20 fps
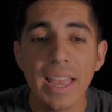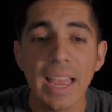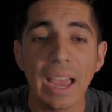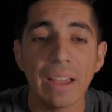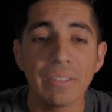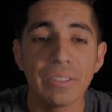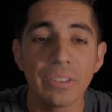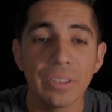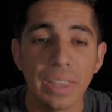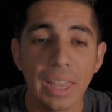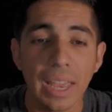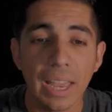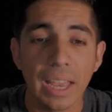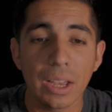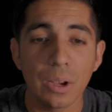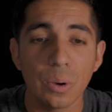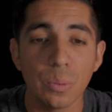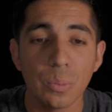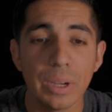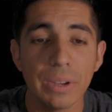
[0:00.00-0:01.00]
After
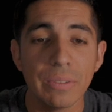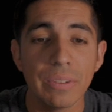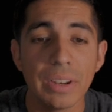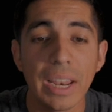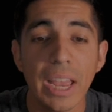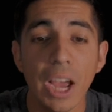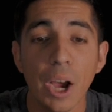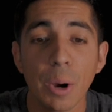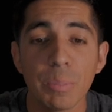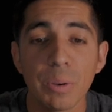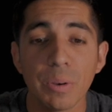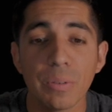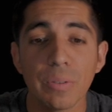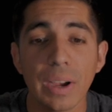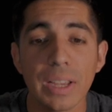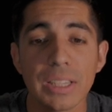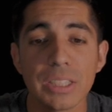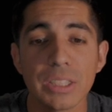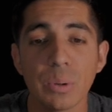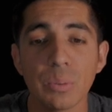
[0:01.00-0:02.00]
that, we even help you
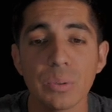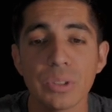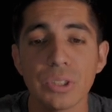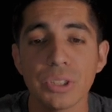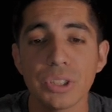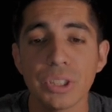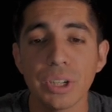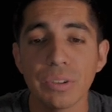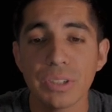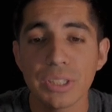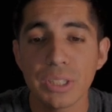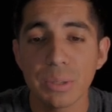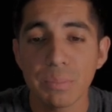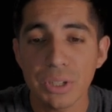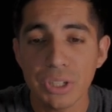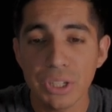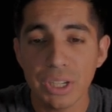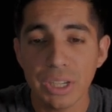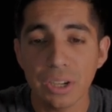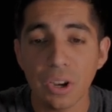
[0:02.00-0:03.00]
find someone to service the
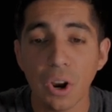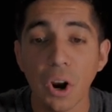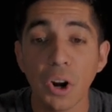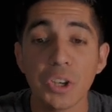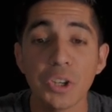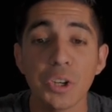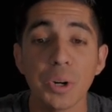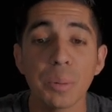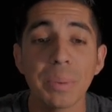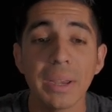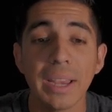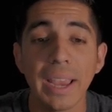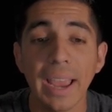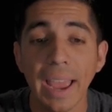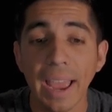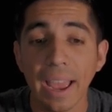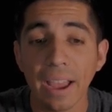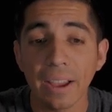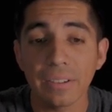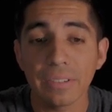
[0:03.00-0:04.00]
machine on your
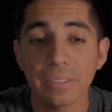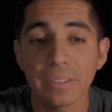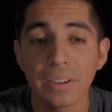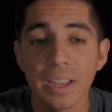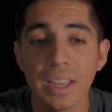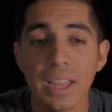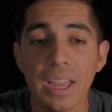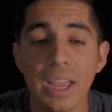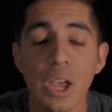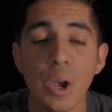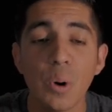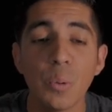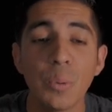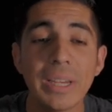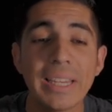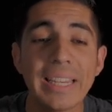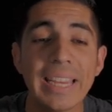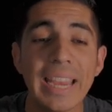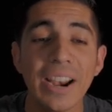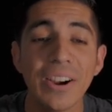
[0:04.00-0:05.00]
behalf.
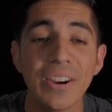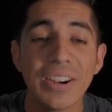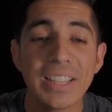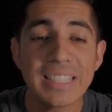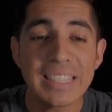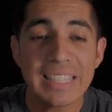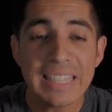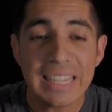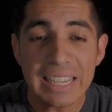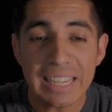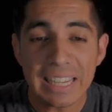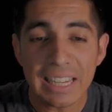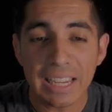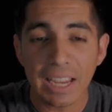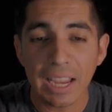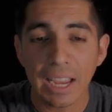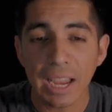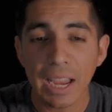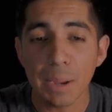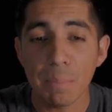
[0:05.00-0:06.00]
We guarantee
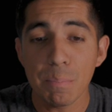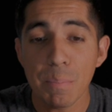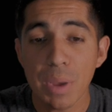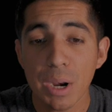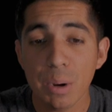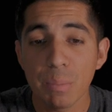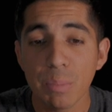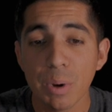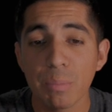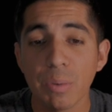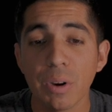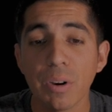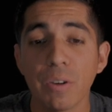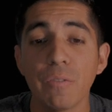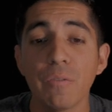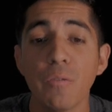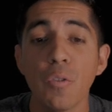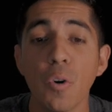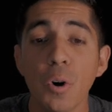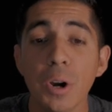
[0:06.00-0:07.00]
a minimum
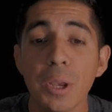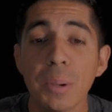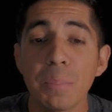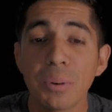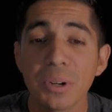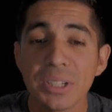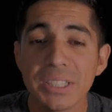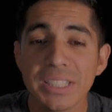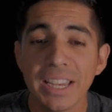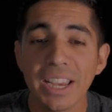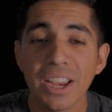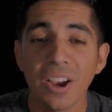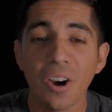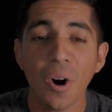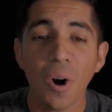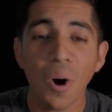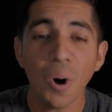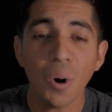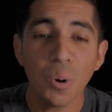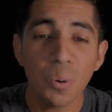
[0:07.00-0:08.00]
of 40%
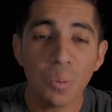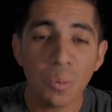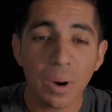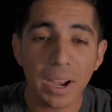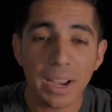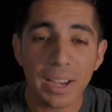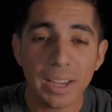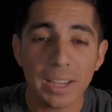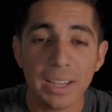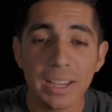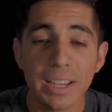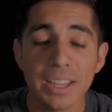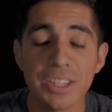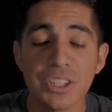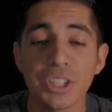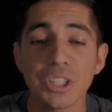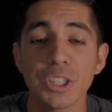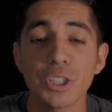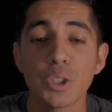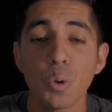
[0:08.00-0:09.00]
ROI in
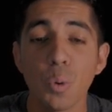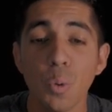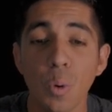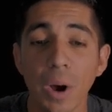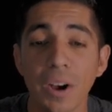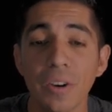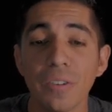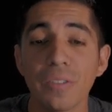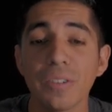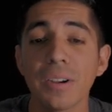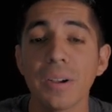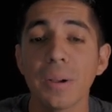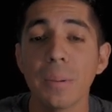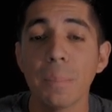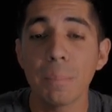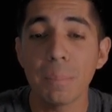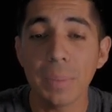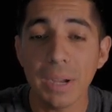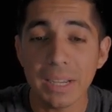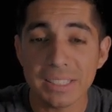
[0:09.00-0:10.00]
just 12
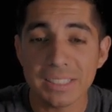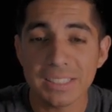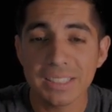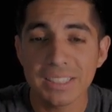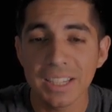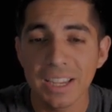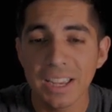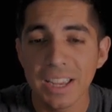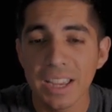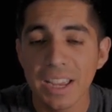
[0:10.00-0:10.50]
months,